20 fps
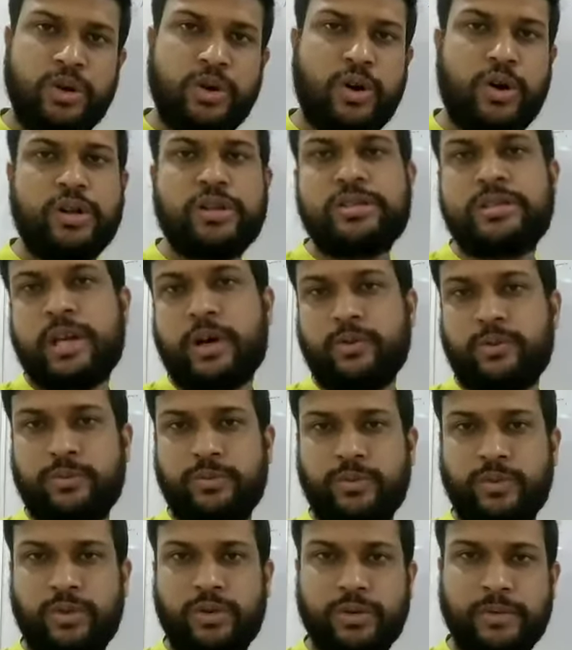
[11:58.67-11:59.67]
or South
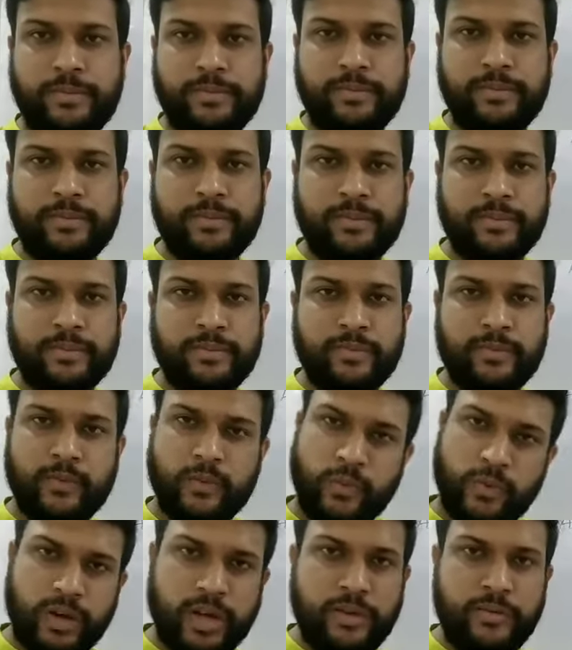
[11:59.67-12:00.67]

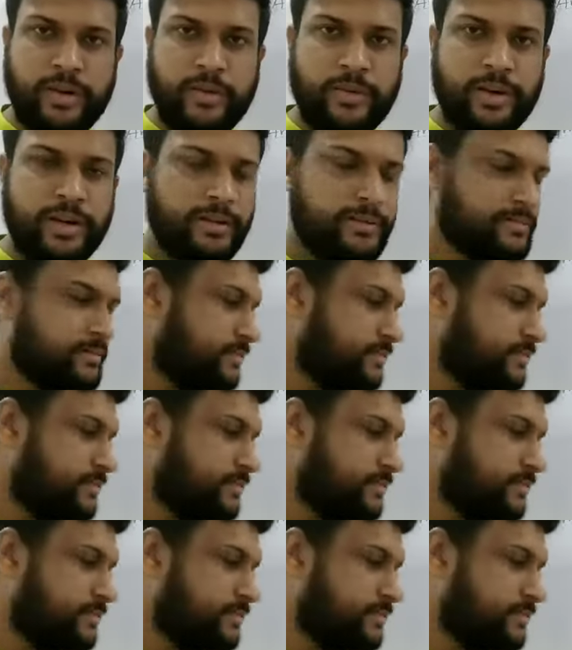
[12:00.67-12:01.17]
Pole. Okay everyone?